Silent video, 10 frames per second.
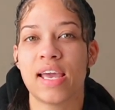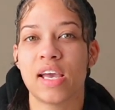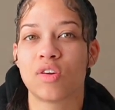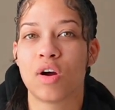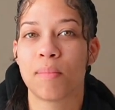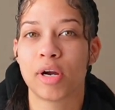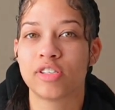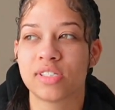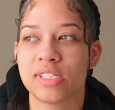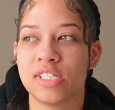handled
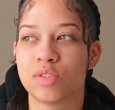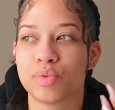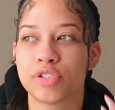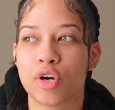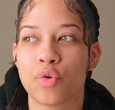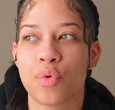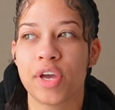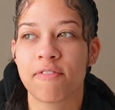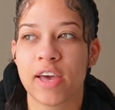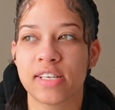emergencies was so
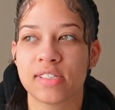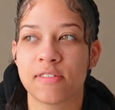quick fast